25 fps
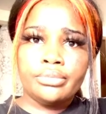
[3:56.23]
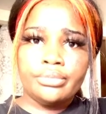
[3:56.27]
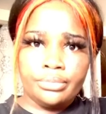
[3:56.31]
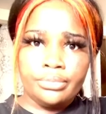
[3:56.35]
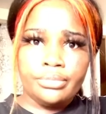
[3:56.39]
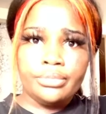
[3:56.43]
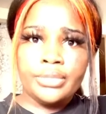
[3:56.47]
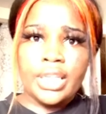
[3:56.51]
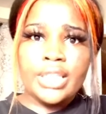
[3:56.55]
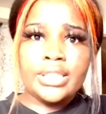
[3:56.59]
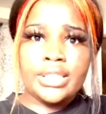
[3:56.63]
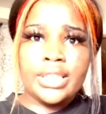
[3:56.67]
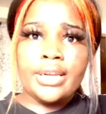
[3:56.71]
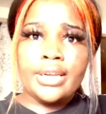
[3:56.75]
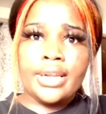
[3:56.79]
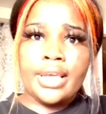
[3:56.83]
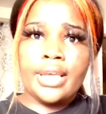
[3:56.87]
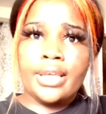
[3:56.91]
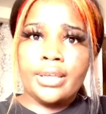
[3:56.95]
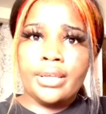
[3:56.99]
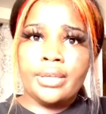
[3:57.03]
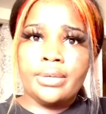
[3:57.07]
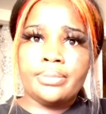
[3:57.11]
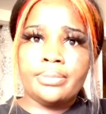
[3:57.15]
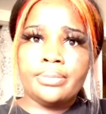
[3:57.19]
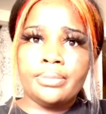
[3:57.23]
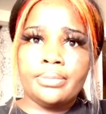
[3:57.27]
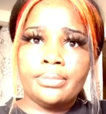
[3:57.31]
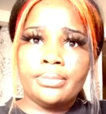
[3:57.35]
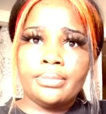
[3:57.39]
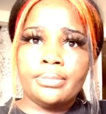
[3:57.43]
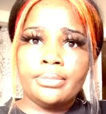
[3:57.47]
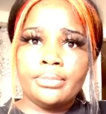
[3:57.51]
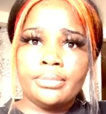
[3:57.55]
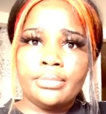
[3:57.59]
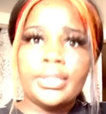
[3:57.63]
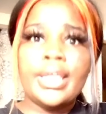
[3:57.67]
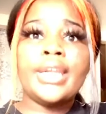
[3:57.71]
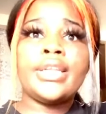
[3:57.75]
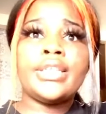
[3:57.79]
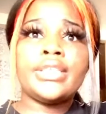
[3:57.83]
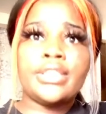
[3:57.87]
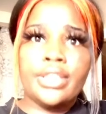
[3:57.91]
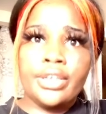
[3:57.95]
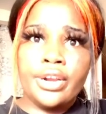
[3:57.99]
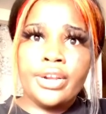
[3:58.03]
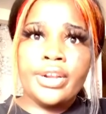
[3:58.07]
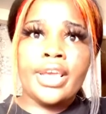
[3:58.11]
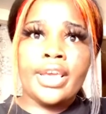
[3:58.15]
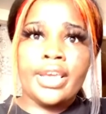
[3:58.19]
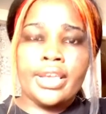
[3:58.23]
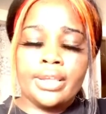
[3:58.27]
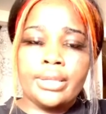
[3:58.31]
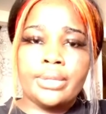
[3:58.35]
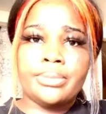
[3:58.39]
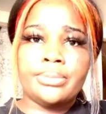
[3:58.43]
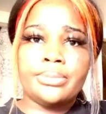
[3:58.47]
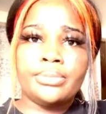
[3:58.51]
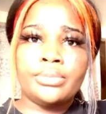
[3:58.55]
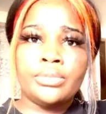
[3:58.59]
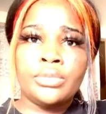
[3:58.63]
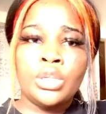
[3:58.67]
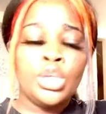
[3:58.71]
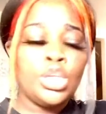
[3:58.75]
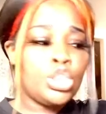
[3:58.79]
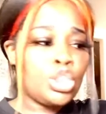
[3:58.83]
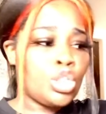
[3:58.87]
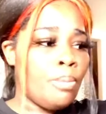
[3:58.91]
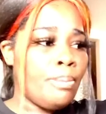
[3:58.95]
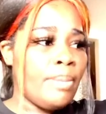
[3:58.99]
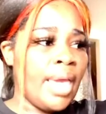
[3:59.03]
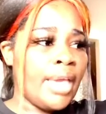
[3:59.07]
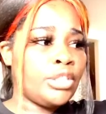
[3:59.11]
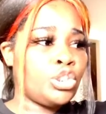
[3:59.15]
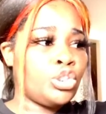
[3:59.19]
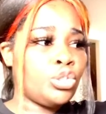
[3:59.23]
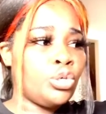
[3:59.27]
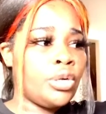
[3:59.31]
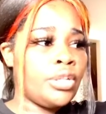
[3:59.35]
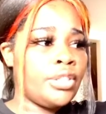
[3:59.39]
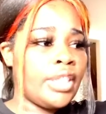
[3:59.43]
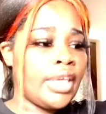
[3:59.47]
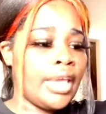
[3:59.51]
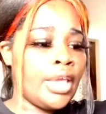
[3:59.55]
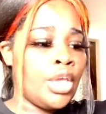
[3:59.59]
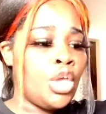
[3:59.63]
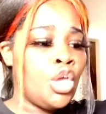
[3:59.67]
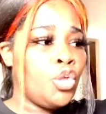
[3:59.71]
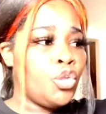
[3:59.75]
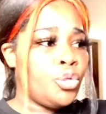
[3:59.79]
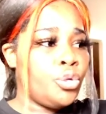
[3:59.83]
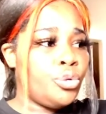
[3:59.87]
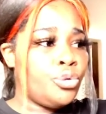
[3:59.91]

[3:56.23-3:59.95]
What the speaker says: That's their name. That is their name. So make sure that you